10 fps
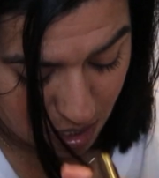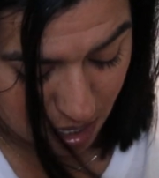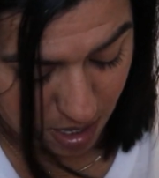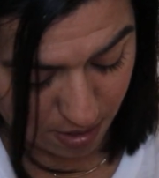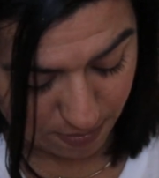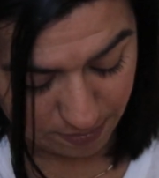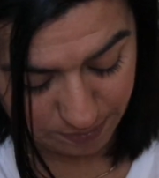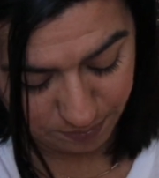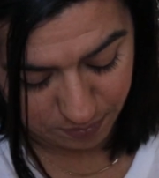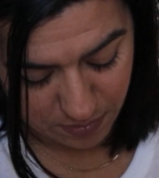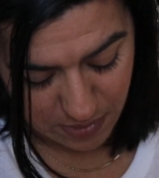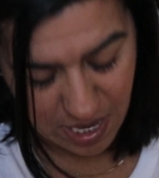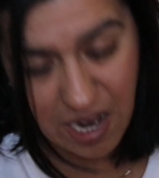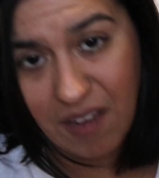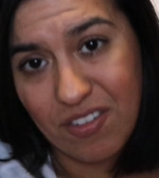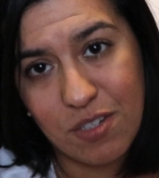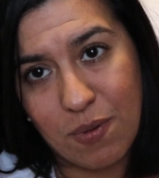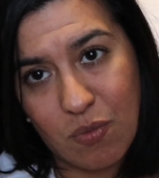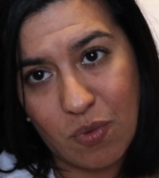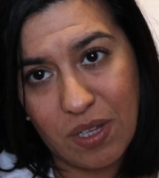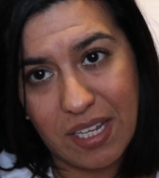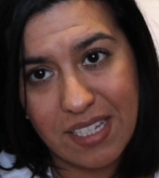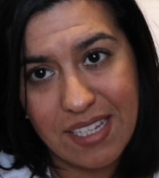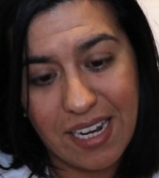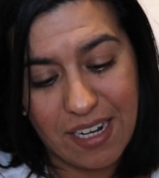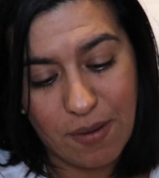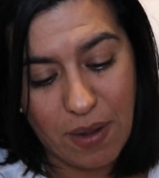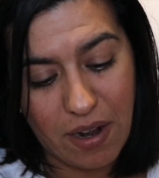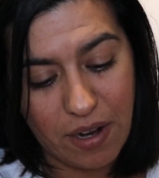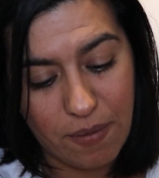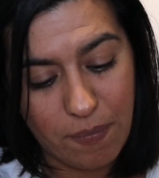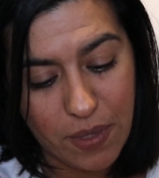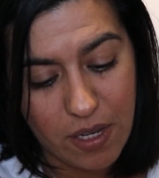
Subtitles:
And I've just been really excited about it.